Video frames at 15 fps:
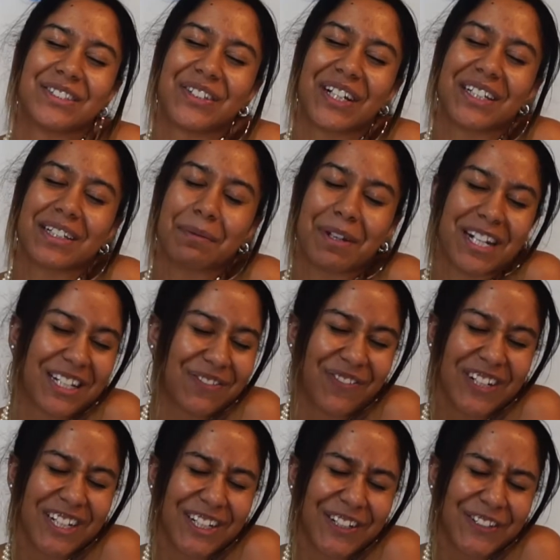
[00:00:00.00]
guys in my next
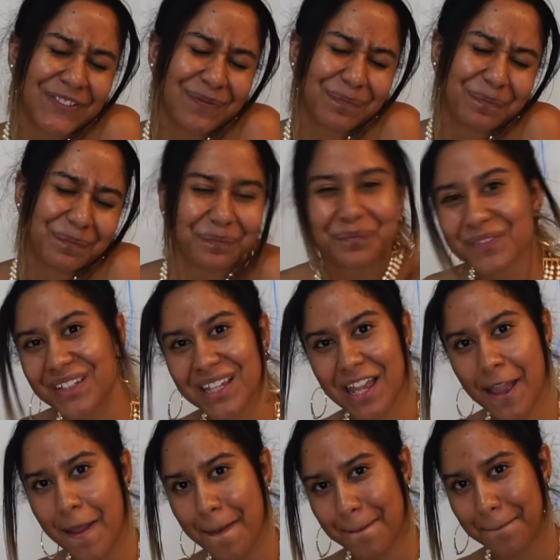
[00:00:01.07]
video.
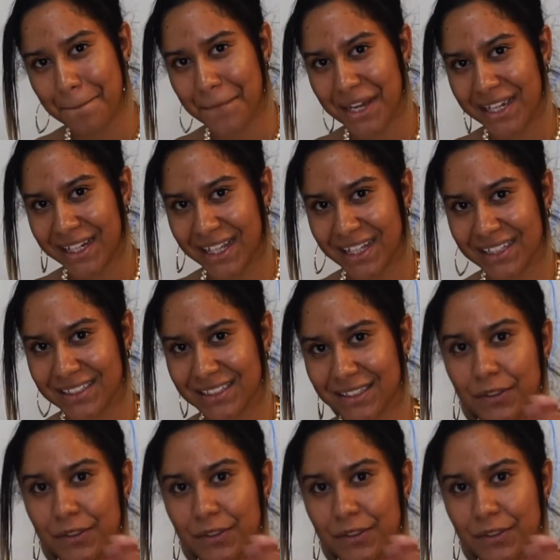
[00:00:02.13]
Bye guys.